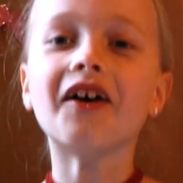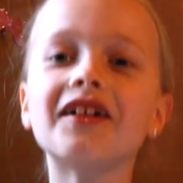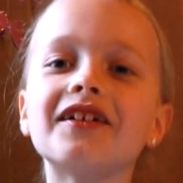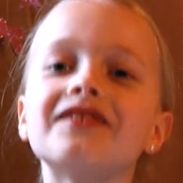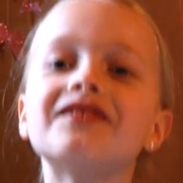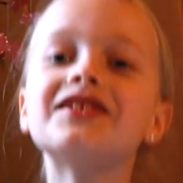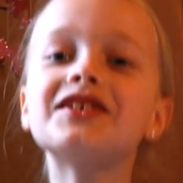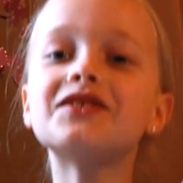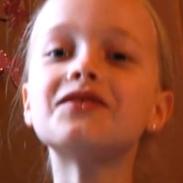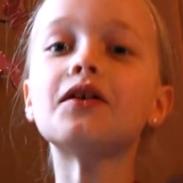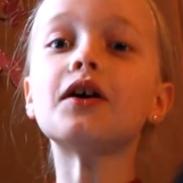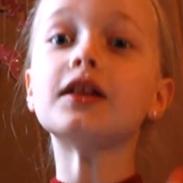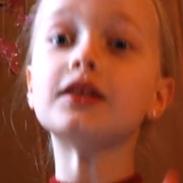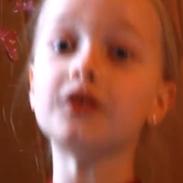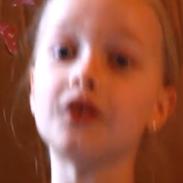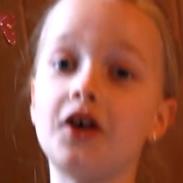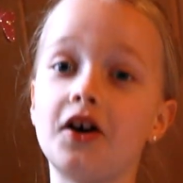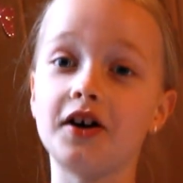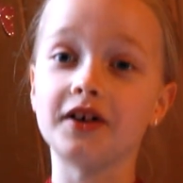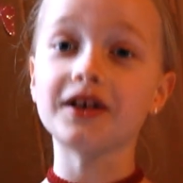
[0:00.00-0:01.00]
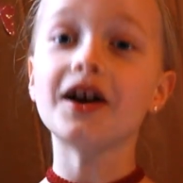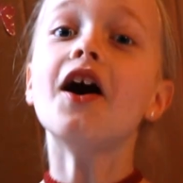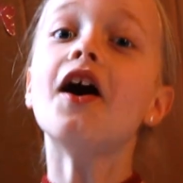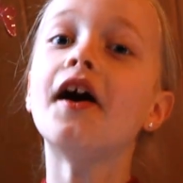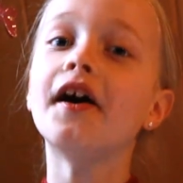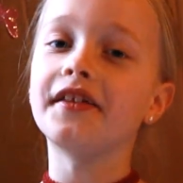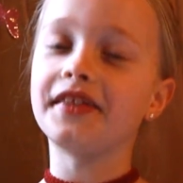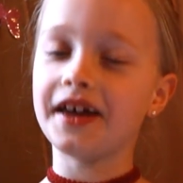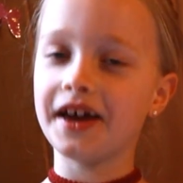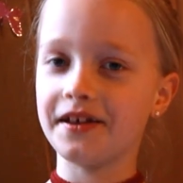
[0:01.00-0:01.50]
all of you
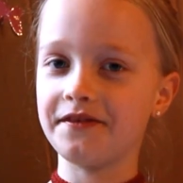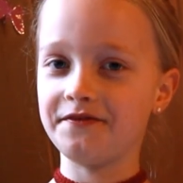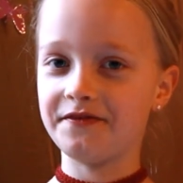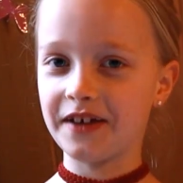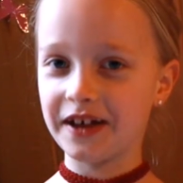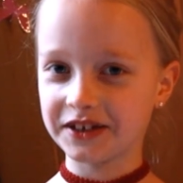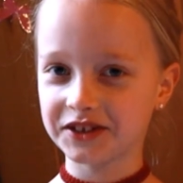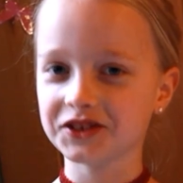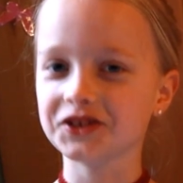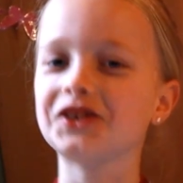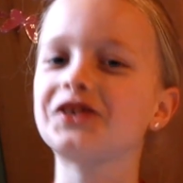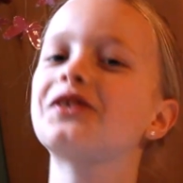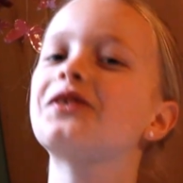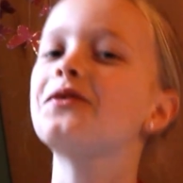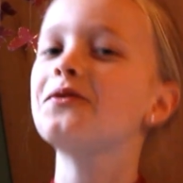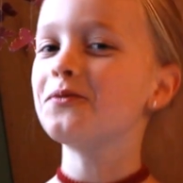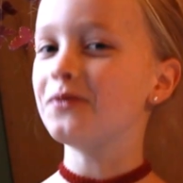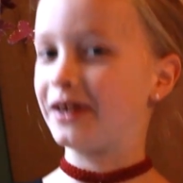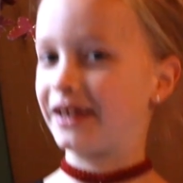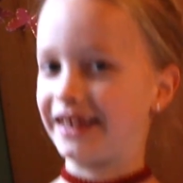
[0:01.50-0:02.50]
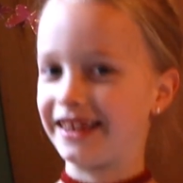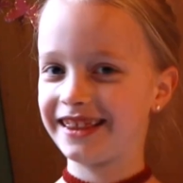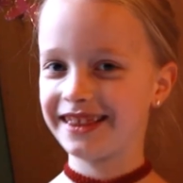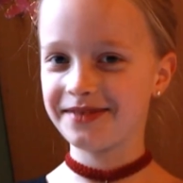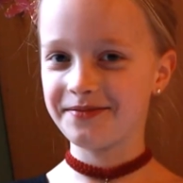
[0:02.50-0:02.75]
along on the adventure with